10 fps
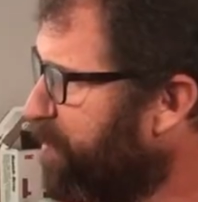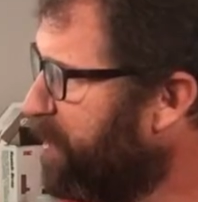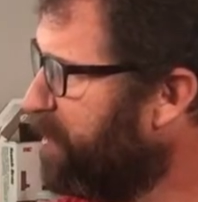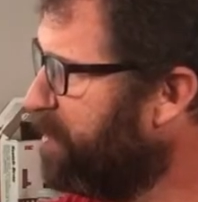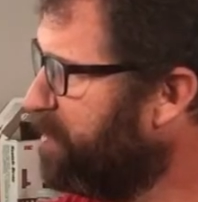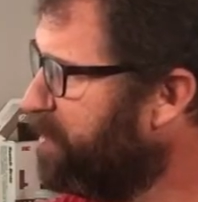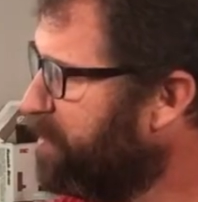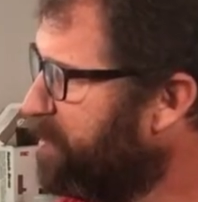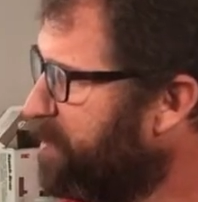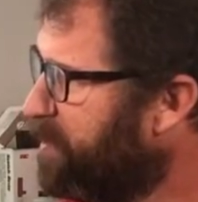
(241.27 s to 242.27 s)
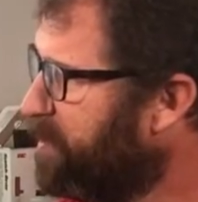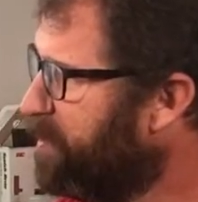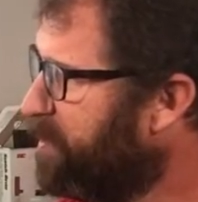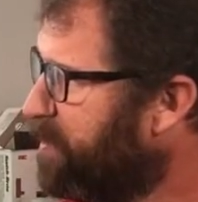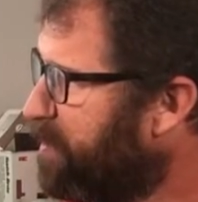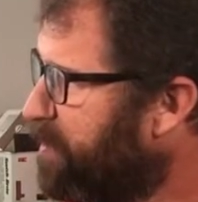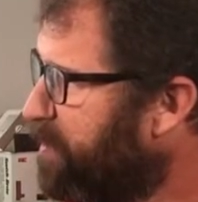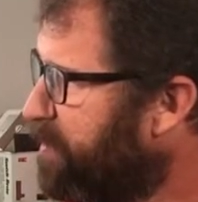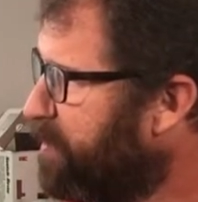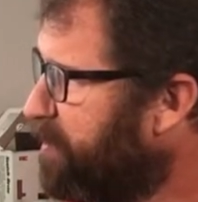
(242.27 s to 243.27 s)

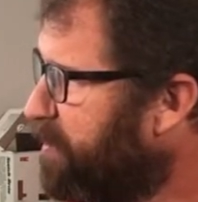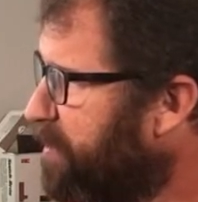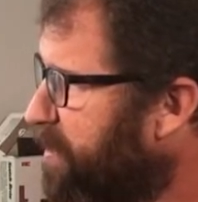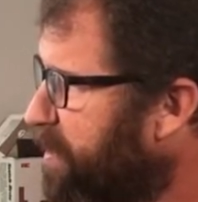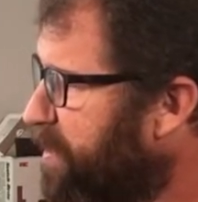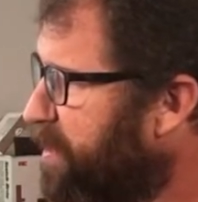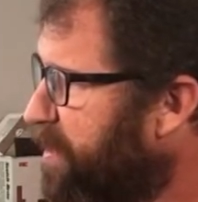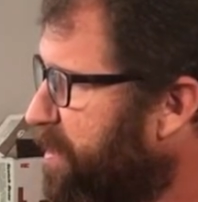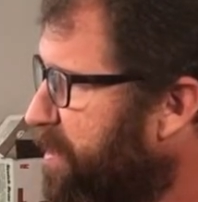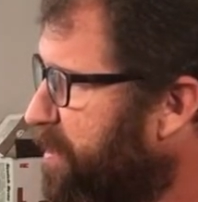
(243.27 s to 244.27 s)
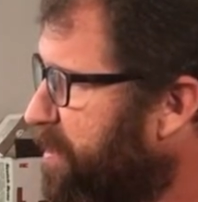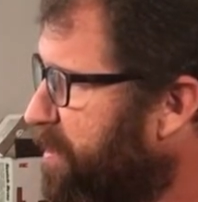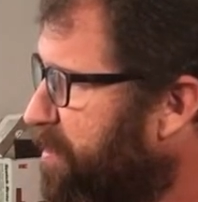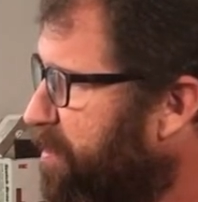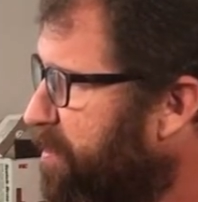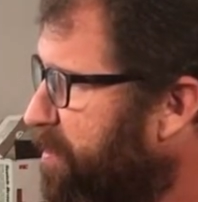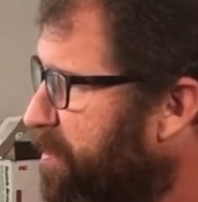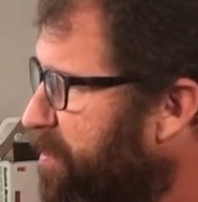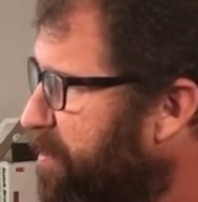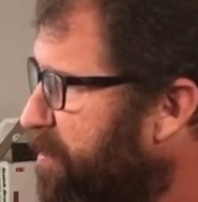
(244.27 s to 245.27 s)

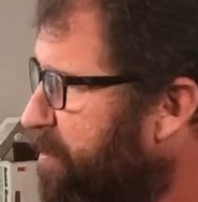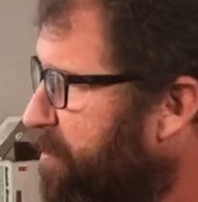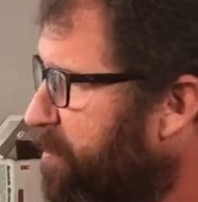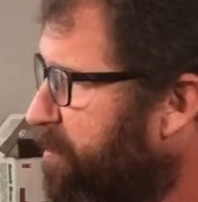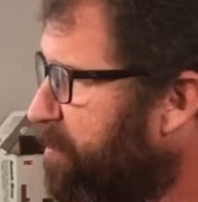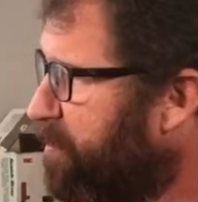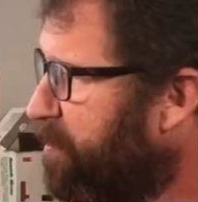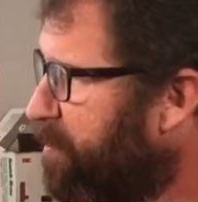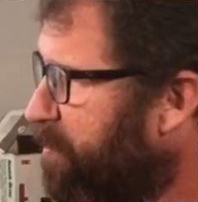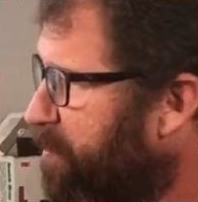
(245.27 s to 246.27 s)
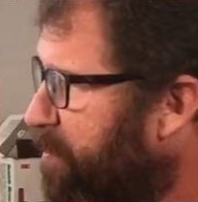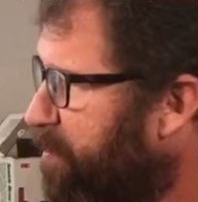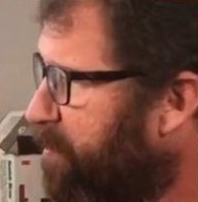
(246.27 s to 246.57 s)
[no speech]